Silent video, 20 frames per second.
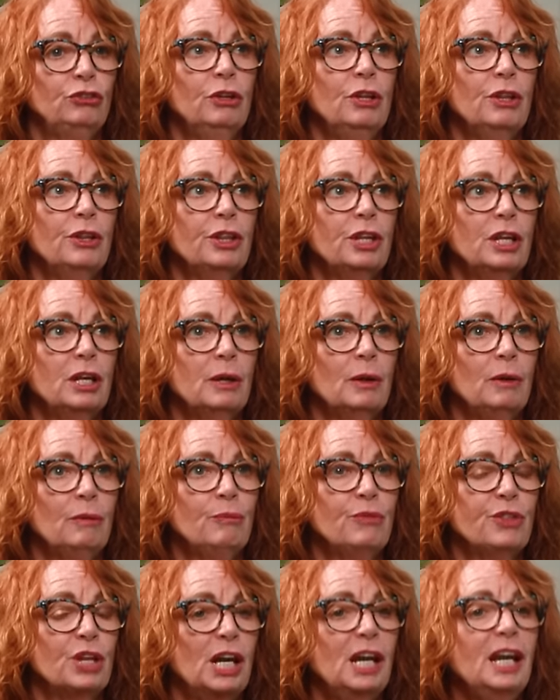
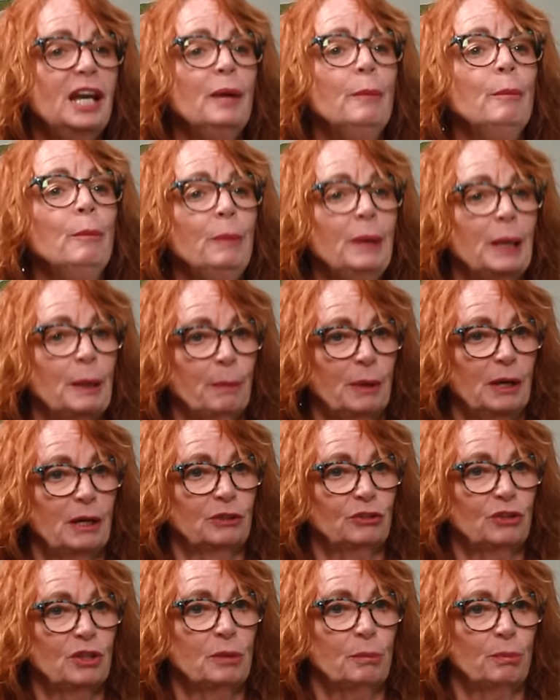limbic
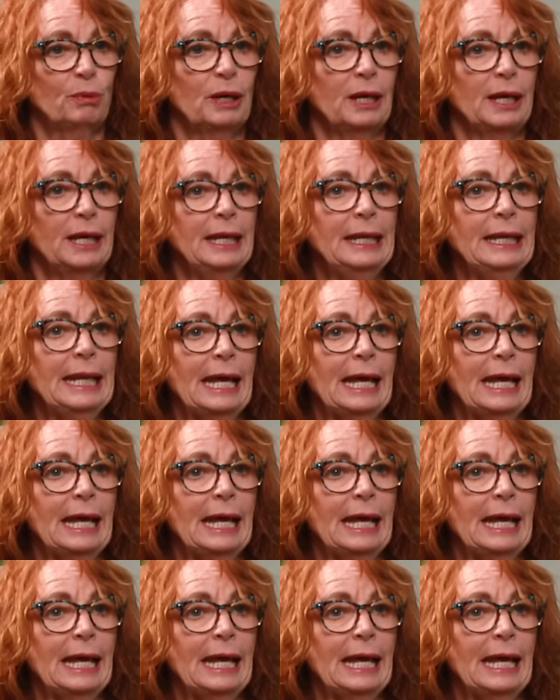part of the brain